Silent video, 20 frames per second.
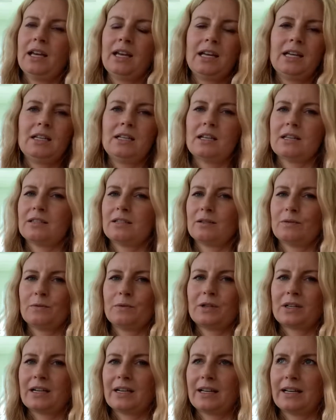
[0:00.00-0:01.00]
It doesn't
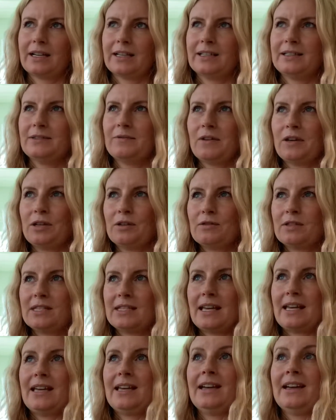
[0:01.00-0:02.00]
work like this. When you
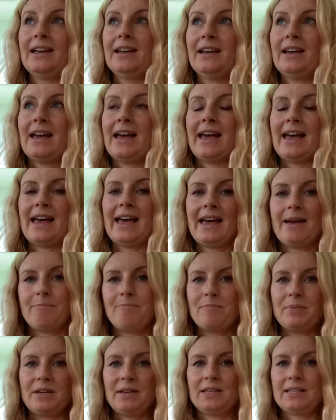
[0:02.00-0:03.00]
say
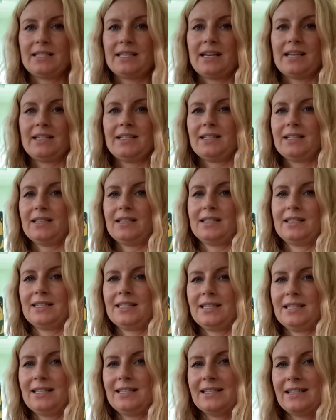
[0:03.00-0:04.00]
happy
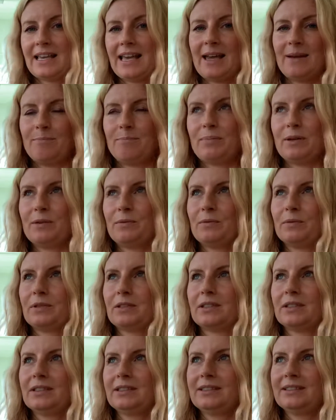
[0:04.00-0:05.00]
sentences, happy
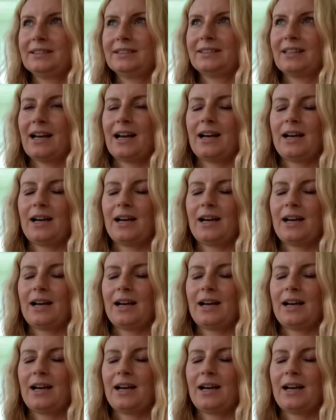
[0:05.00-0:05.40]
words,